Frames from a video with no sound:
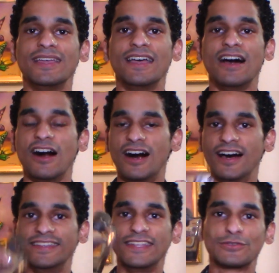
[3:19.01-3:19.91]

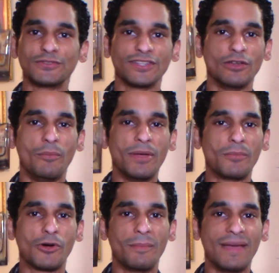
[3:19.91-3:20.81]
Uh, this one's a little bit
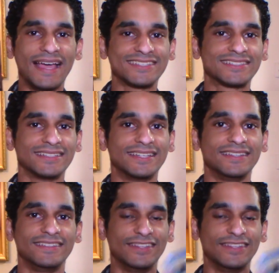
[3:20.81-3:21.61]
more masculine.